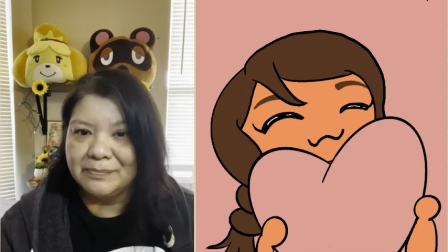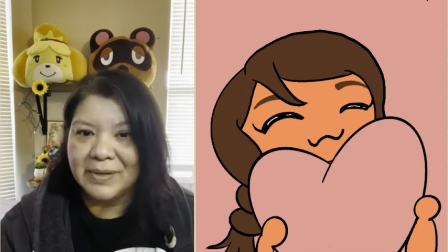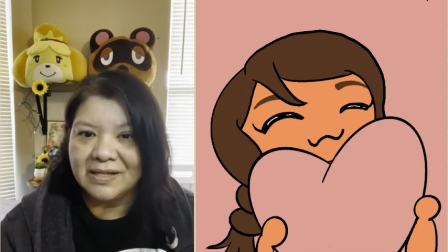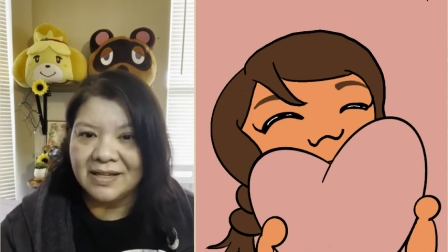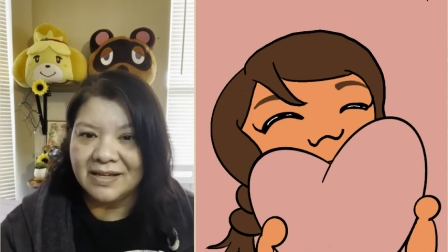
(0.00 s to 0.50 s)

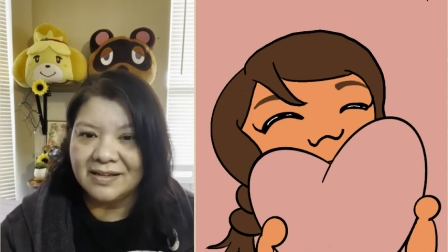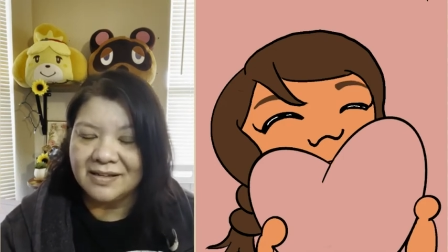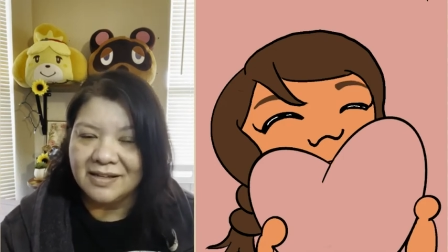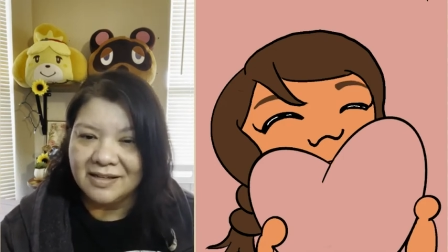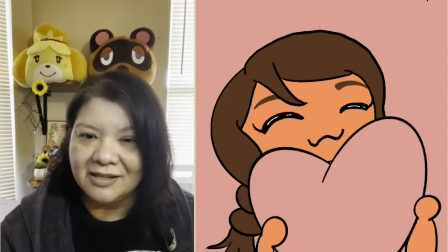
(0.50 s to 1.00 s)
But like,
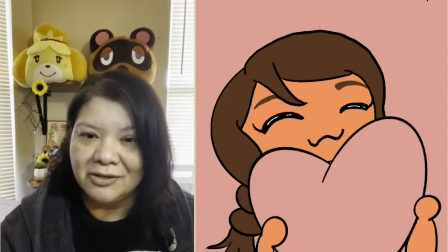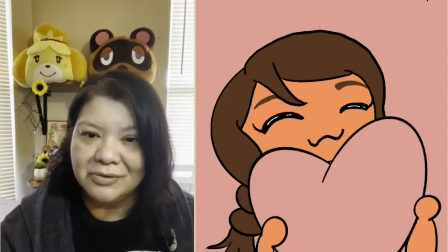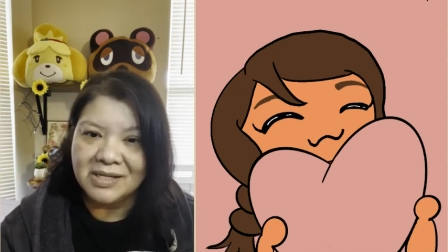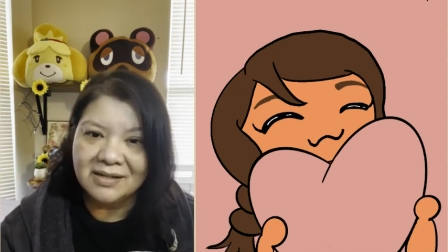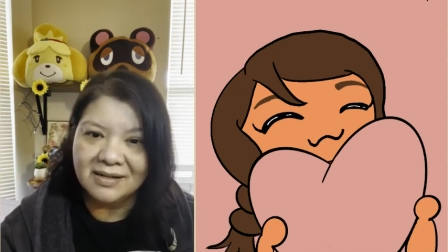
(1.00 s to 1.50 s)
you
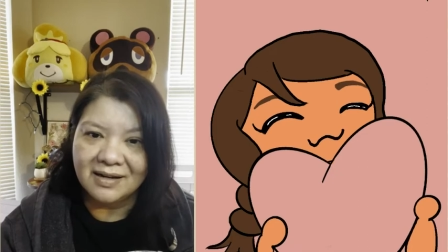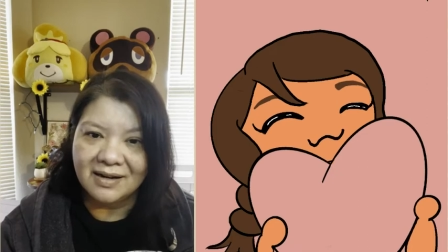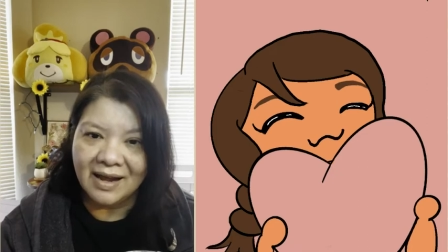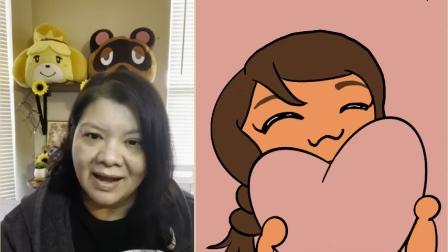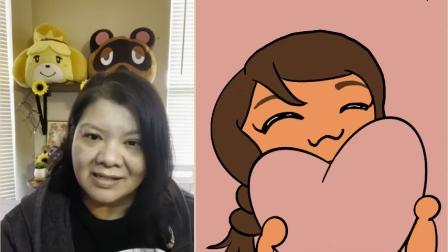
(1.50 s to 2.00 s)
can
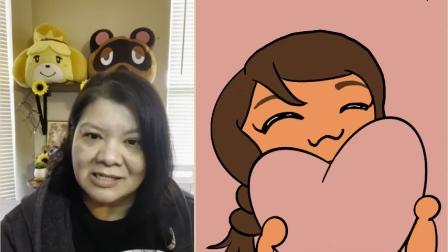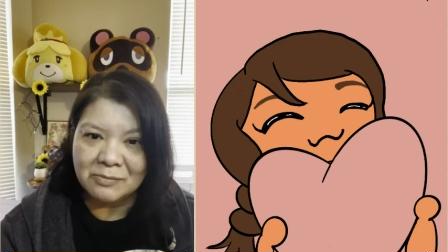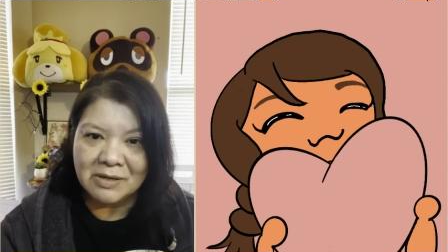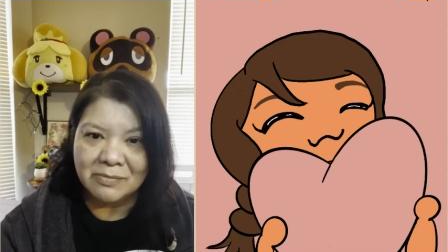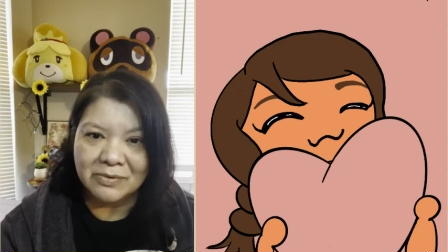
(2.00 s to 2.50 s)
ask
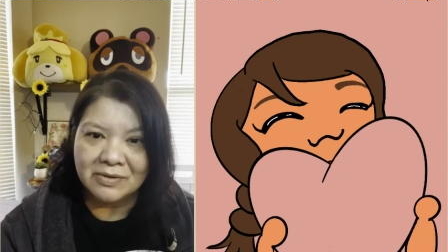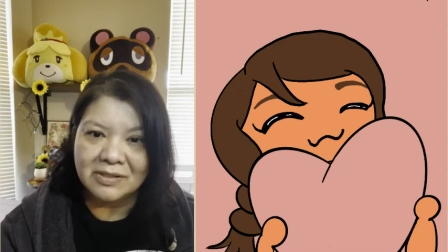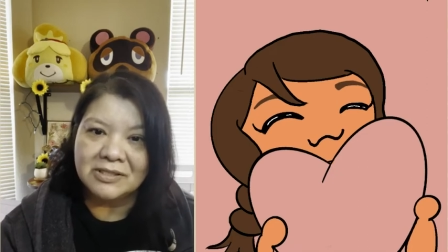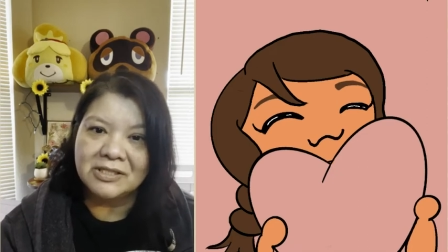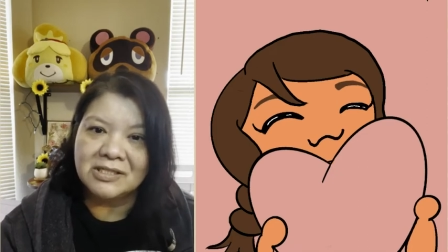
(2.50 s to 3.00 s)
people,
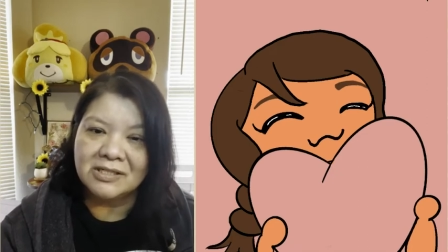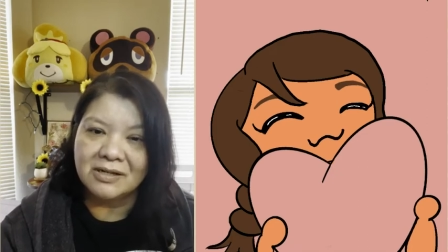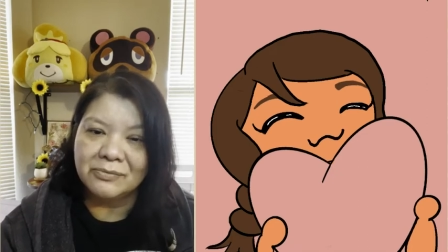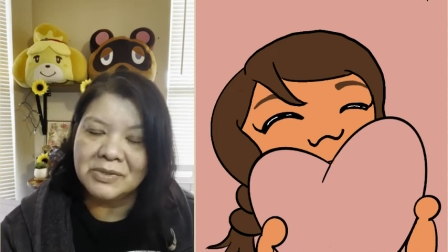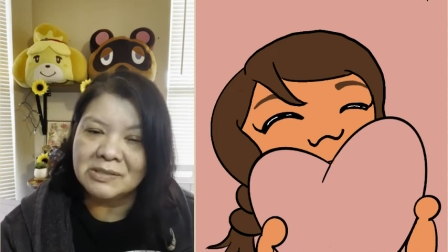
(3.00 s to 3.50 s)
just
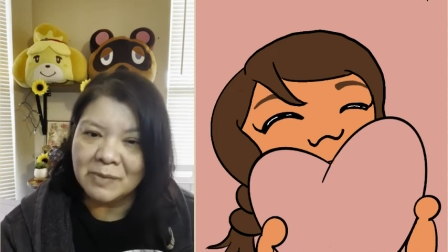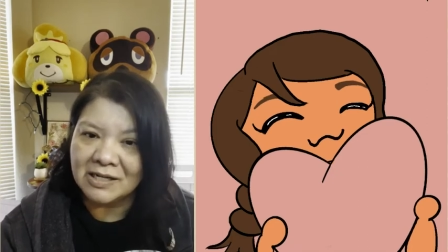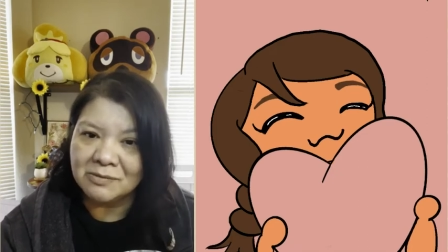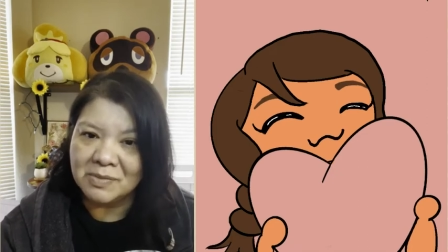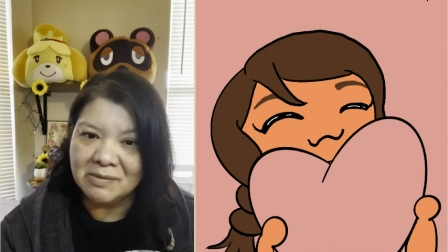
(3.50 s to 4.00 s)

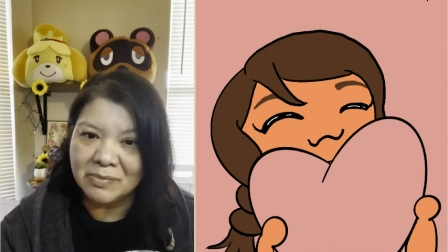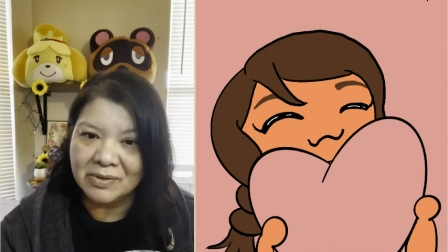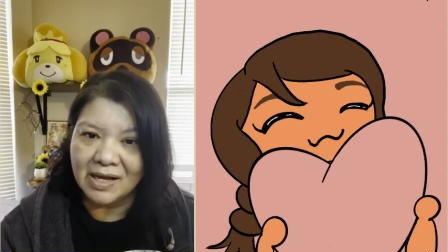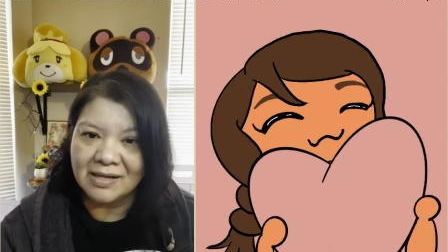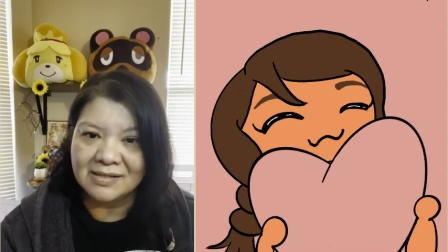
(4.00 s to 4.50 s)
respect
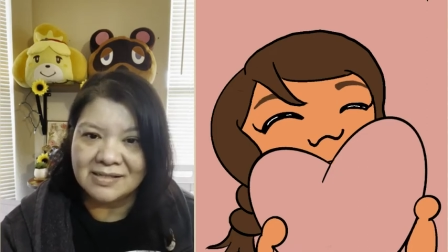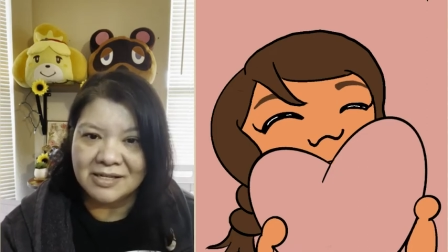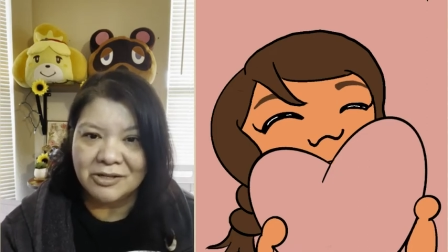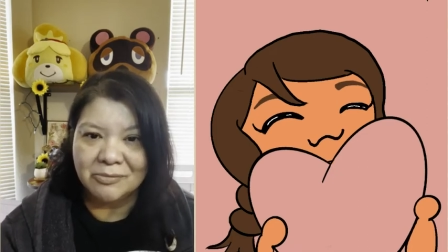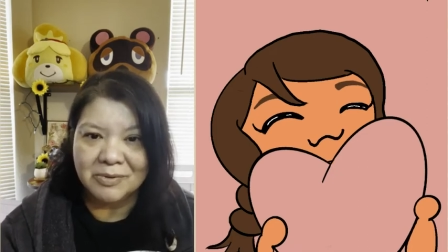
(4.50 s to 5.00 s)
people as
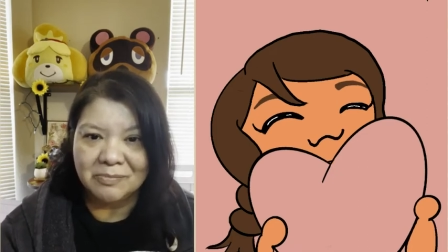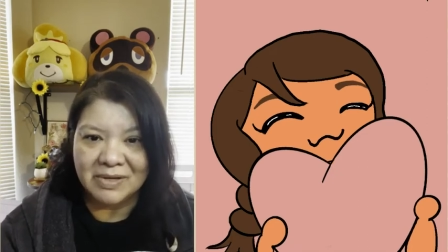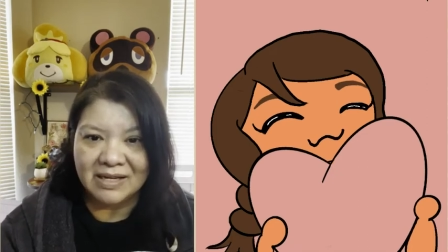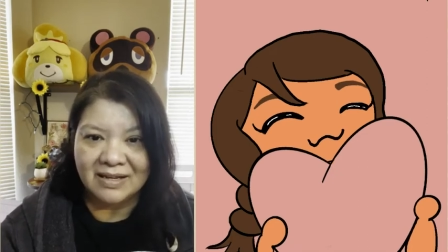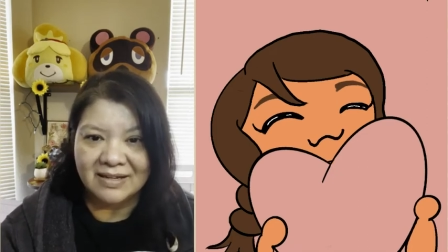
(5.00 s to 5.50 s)
human
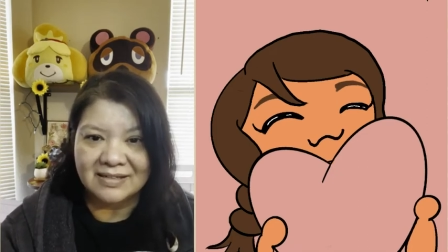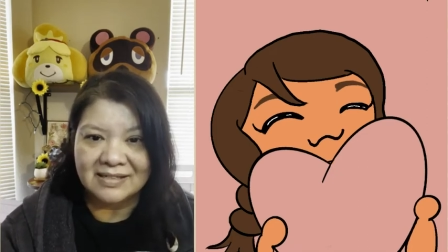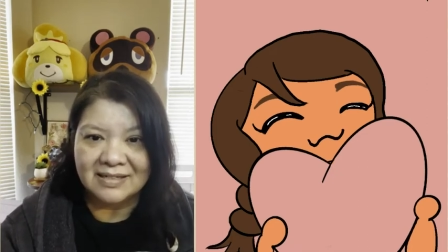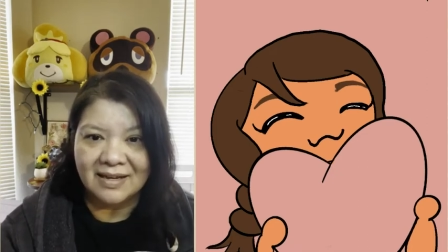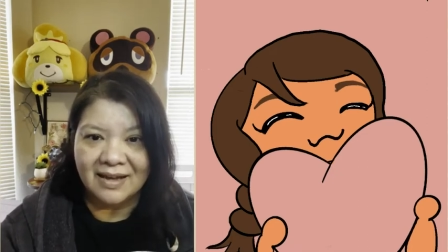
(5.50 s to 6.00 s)

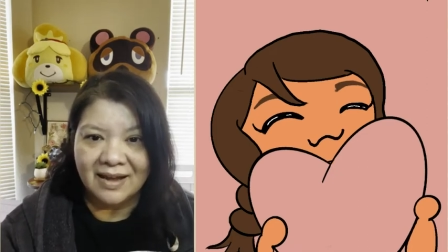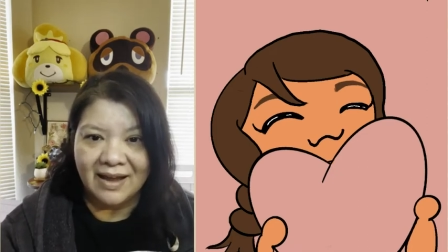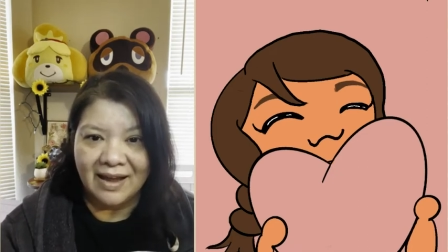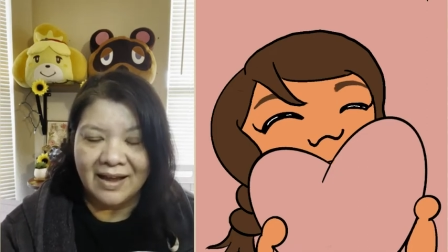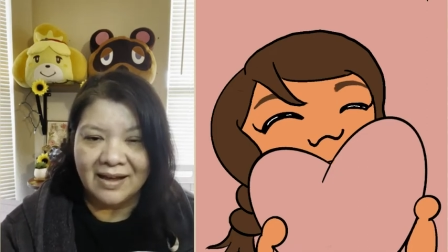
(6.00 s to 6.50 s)
beings
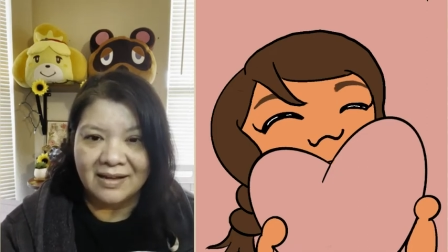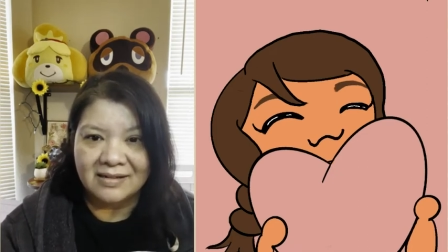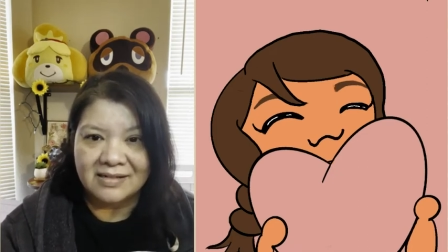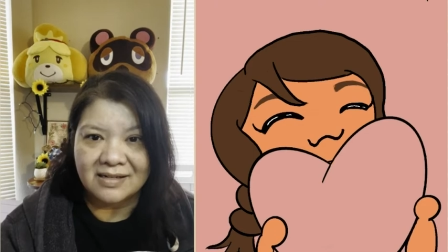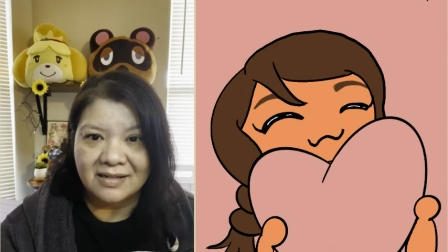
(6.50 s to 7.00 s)

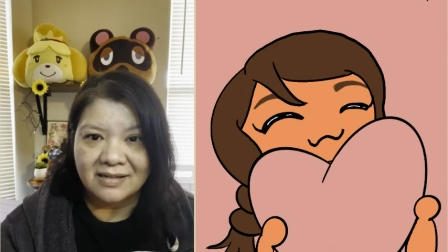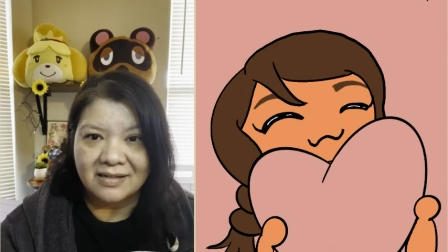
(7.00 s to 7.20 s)
and